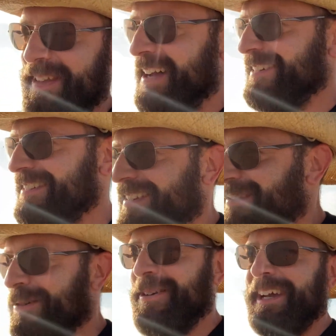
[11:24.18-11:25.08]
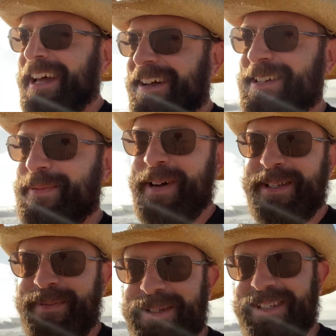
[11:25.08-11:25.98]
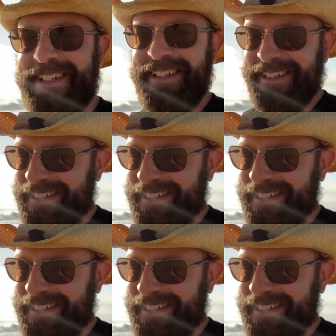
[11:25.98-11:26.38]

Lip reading: not throwing it out as a possibility